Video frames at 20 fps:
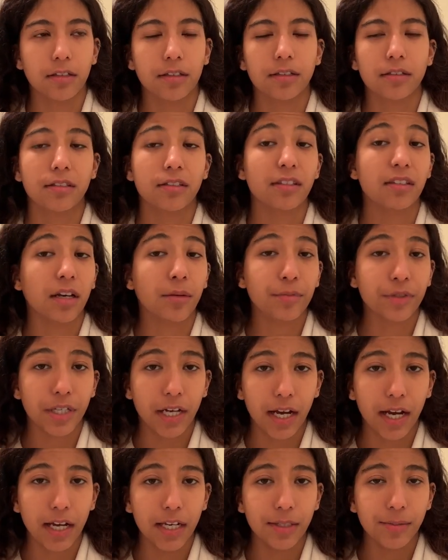
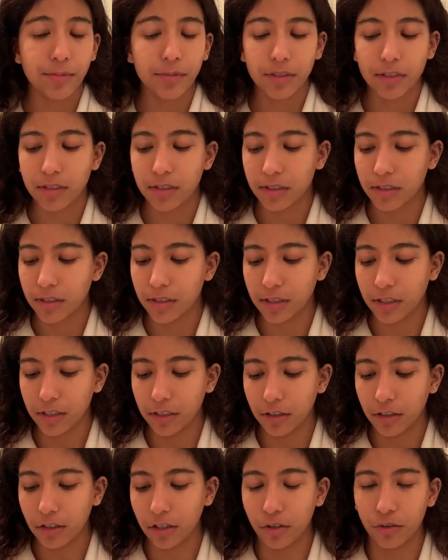sometimes,
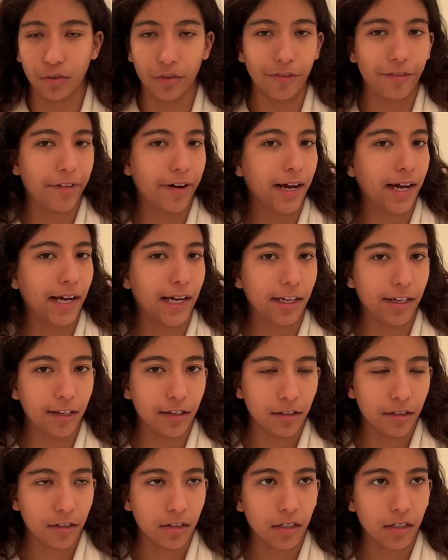you know, if I